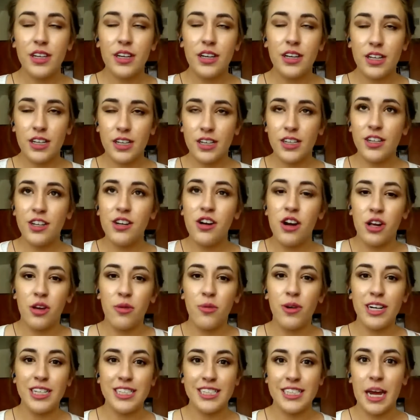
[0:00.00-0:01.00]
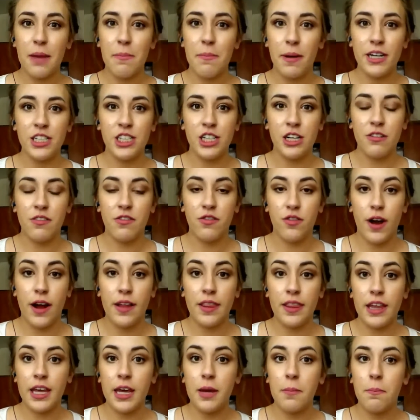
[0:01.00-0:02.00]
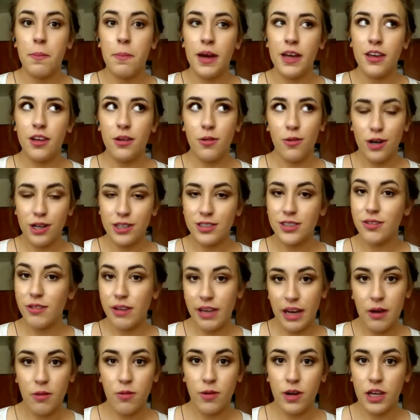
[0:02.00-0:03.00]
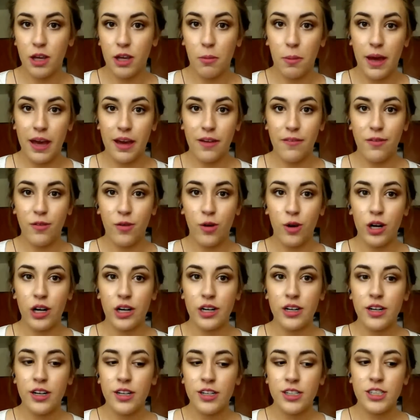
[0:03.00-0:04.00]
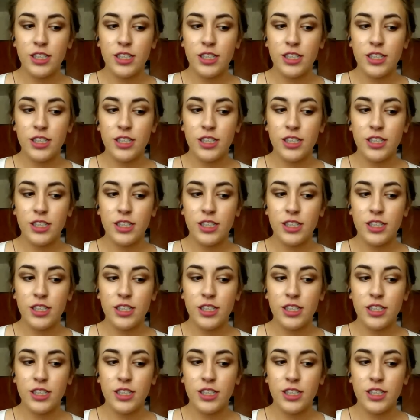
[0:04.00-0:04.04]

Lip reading: you want to stay budget friendly, but you also get what you pay for.